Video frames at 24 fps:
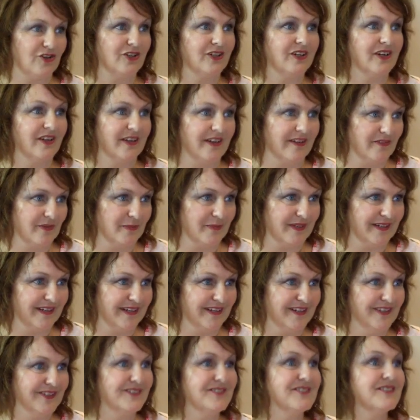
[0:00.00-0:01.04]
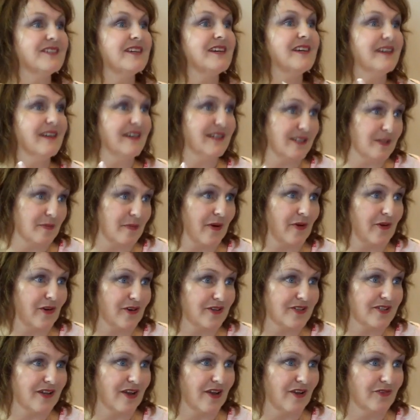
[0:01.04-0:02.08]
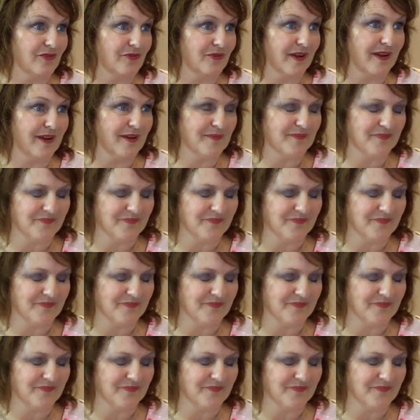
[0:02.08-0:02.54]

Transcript: hook on everybody else. Mm-hmm. It's about ourselves, right?